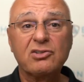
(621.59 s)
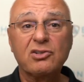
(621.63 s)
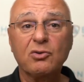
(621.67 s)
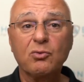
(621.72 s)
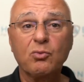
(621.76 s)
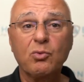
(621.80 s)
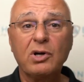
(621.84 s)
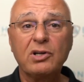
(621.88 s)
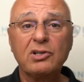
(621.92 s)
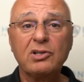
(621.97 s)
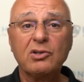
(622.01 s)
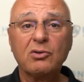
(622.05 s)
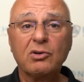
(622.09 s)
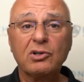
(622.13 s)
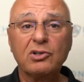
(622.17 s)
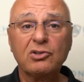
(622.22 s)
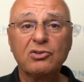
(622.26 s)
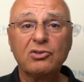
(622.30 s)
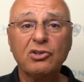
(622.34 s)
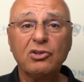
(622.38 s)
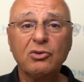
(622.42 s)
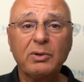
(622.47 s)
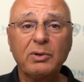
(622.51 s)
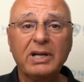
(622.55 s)
to what you are
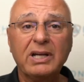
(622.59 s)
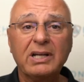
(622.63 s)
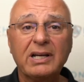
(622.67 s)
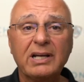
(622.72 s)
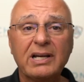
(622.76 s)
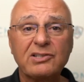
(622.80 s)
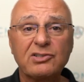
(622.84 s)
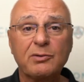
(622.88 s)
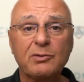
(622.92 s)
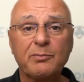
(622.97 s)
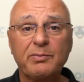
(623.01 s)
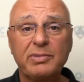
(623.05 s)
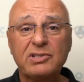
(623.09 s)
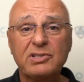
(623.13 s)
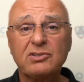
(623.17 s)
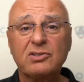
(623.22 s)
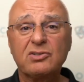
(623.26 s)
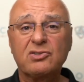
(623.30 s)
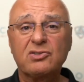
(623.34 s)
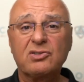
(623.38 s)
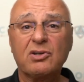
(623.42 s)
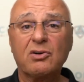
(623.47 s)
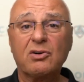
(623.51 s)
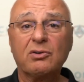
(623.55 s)
doing as a
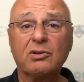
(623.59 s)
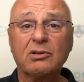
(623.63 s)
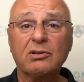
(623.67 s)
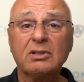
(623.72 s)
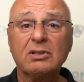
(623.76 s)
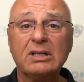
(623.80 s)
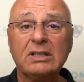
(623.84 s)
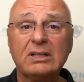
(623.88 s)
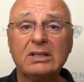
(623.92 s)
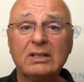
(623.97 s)
business owner,